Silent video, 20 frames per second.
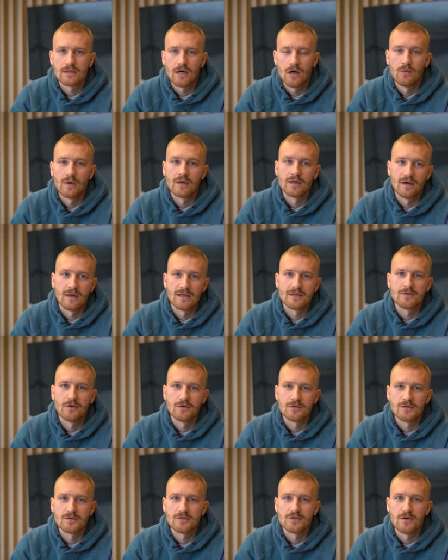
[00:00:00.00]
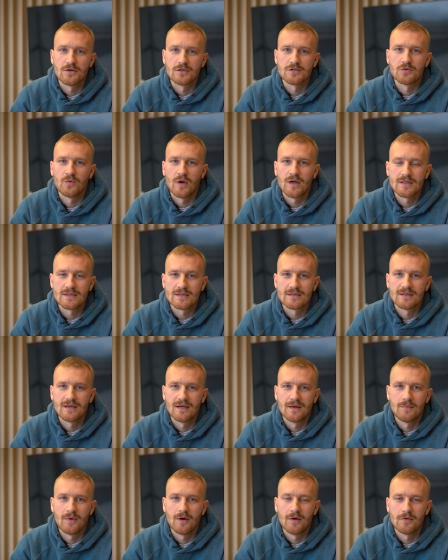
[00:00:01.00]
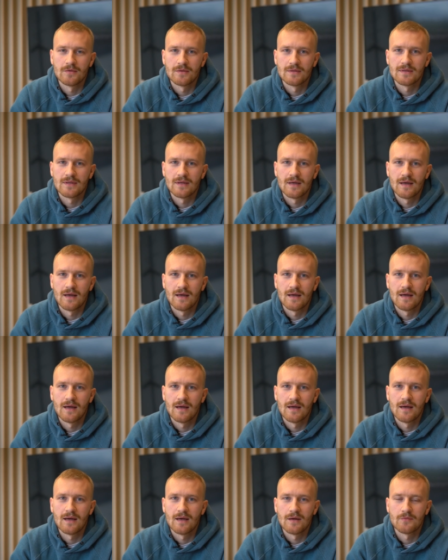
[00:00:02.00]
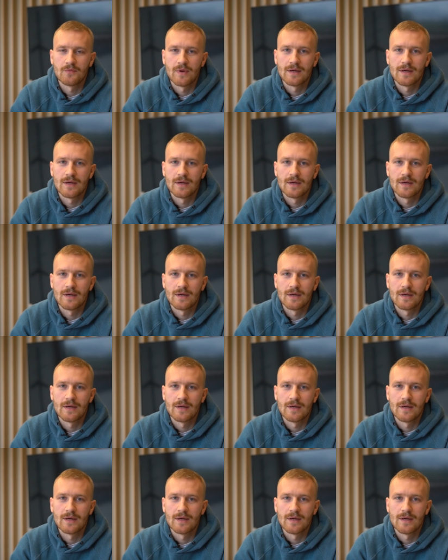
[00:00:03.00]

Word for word: our clients also turn to us about uh,